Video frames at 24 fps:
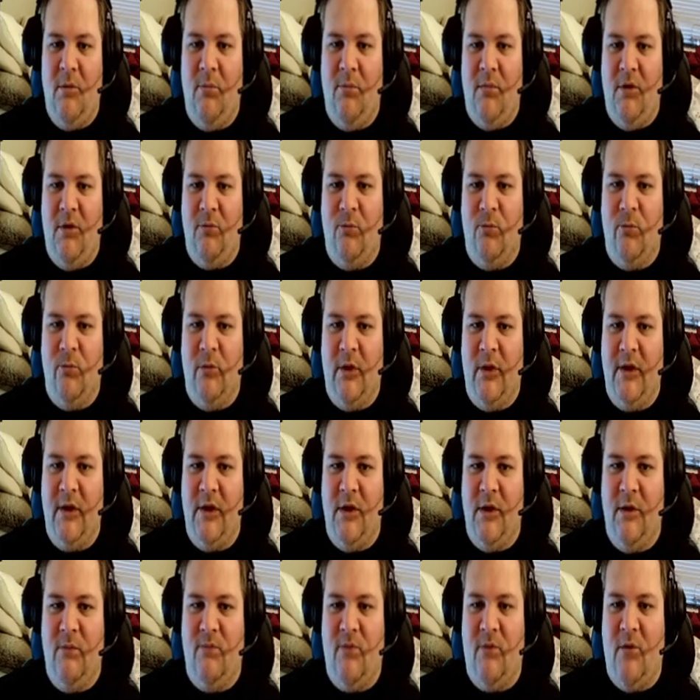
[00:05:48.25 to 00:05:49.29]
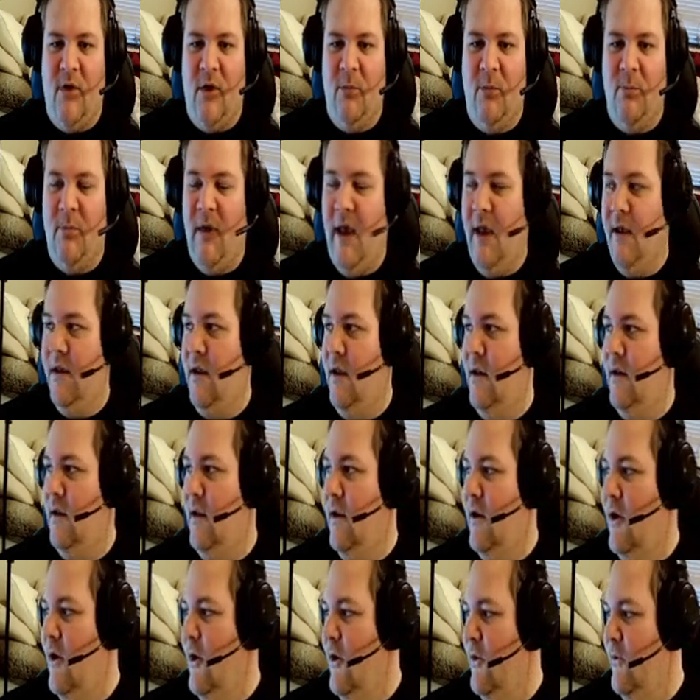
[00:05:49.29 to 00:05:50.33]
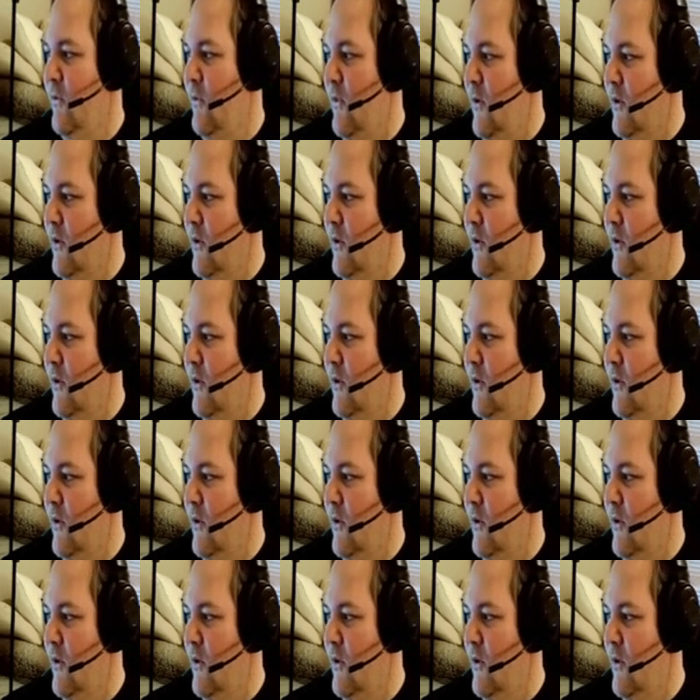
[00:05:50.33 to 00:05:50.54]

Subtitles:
But really good farm back in here.